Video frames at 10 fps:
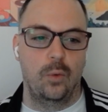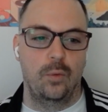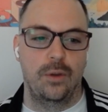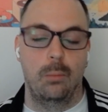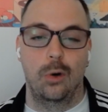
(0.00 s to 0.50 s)

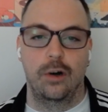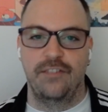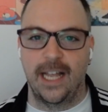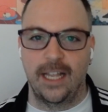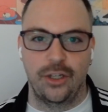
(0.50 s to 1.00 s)
more
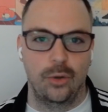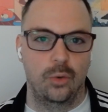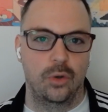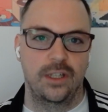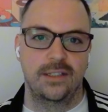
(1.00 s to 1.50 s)
value,
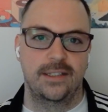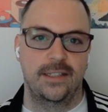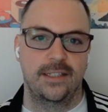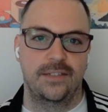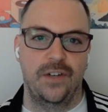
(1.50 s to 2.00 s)
or
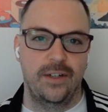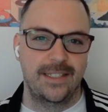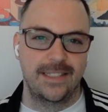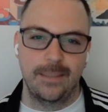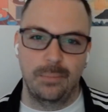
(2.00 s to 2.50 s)
this very
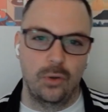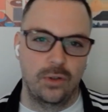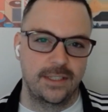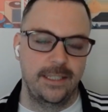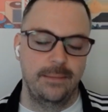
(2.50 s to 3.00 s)
simple, it
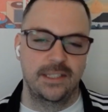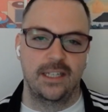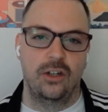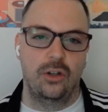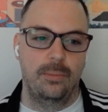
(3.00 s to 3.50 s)
seems
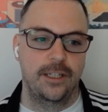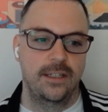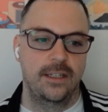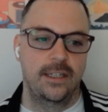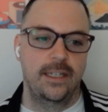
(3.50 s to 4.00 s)
subtle, but
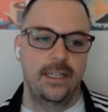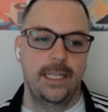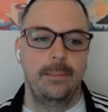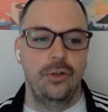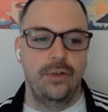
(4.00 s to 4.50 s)

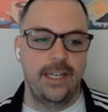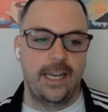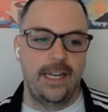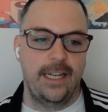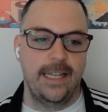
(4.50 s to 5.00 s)

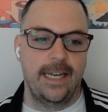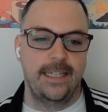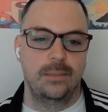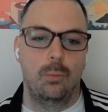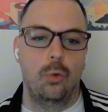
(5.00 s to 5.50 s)
communicating that
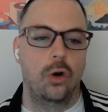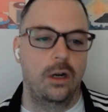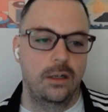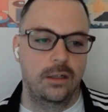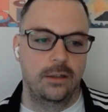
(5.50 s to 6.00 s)
it's more,
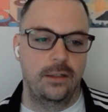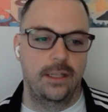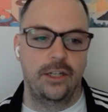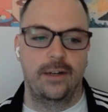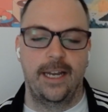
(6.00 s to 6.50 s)
that
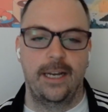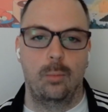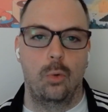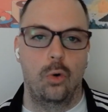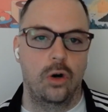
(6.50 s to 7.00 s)
you're getting
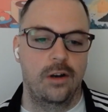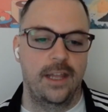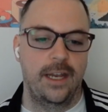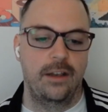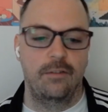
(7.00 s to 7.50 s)
more
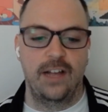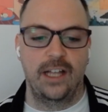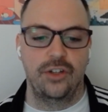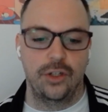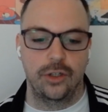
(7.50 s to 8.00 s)
than the
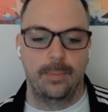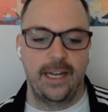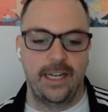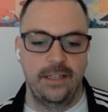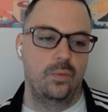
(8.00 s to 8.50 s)
value you're
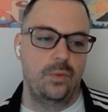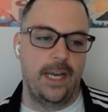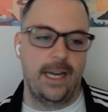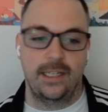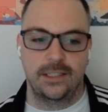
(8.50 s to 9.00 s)
paying.
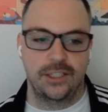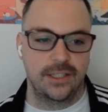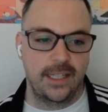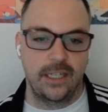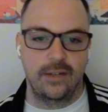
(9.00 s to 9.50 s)
Yeah, it's just
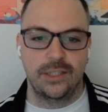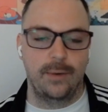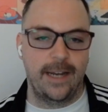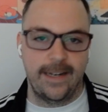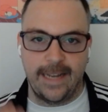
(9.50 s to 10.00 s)
clear, it's
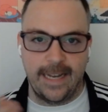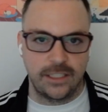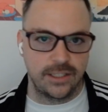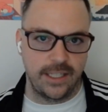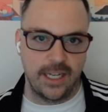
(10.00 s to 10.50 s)
red, it
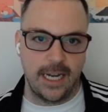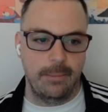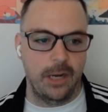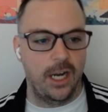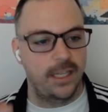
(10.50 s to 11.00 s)
catches the eye.
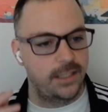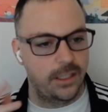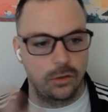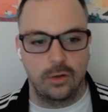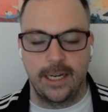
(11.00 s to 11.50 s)
My eye's like,
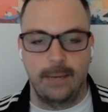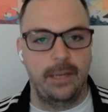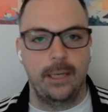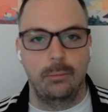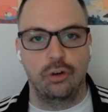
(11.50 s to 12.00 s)
okay, I'm
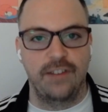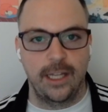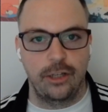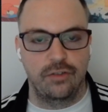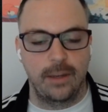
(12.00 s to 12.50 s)
getting more
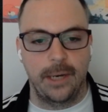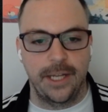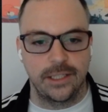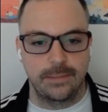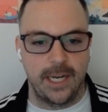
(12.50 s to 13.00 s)
value if I buy
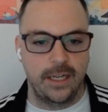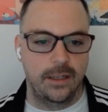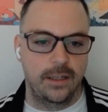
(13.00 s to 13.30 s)
this pack.